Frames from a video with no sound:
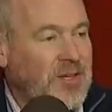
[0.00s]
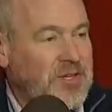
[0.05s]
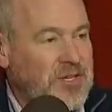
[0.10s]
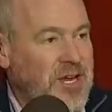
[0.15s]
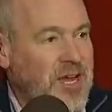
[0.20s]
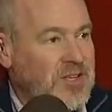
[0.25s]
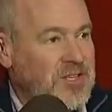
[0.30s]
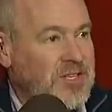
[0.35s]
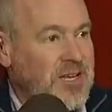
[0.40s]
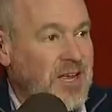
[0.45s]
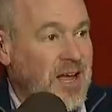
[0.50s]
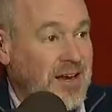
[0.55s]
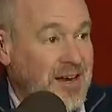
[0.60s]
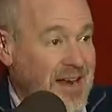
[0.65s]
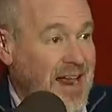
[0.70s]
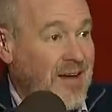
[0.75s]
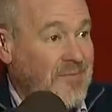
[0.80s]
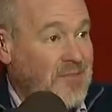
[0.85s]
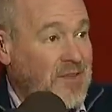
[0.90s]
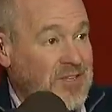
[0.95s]
the gist. I
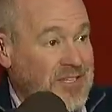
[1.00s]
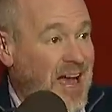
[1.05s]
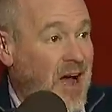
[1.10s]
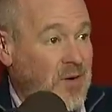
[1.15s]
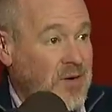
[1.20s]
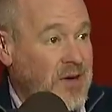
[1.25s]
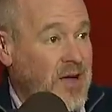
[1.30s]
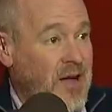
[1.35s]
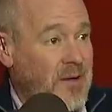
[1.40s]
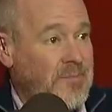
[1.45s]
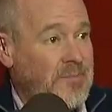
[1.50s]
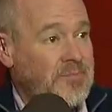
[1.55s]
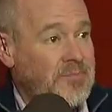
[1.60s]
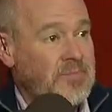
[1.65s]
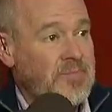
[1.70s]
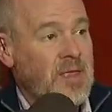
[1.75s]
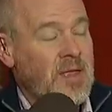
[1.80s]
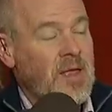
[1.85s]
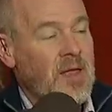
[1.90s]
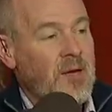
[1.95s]
didn't have the sound up,
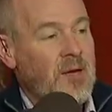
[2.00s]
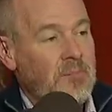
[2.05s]
uh-huh.